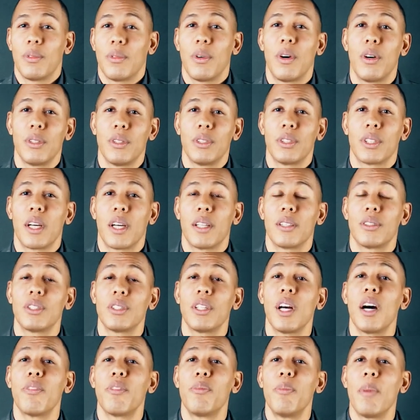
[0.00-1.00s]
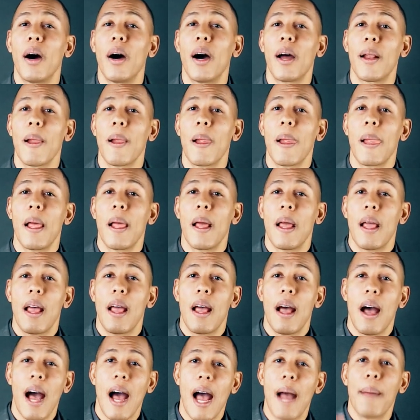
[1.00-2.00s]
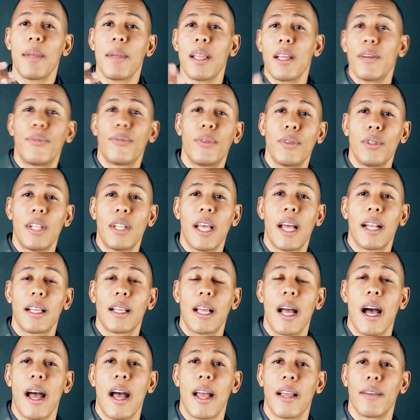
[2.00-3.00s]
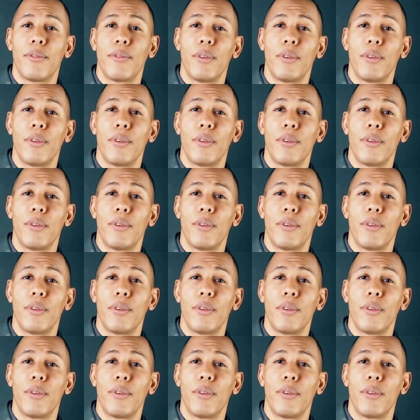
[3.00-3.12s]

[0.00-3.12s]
all this kind of stuff, but I'm here for that guy,